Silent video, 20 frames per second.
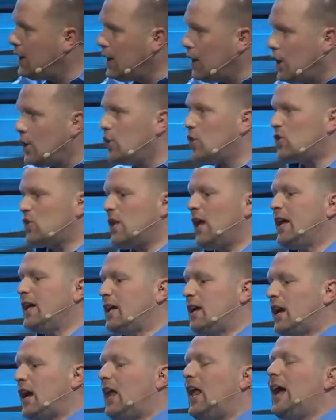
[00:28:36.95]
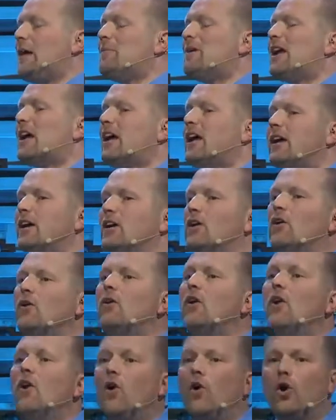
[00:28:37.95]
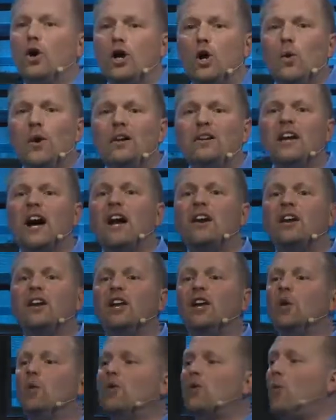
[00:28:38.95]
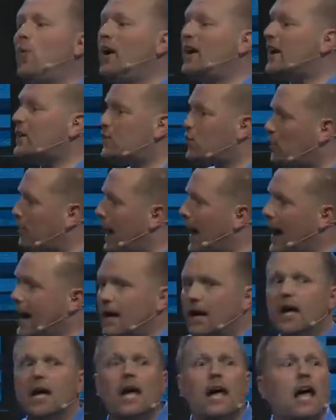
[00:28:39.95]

It's like climbing a hill or going down a hill with a wind at your back.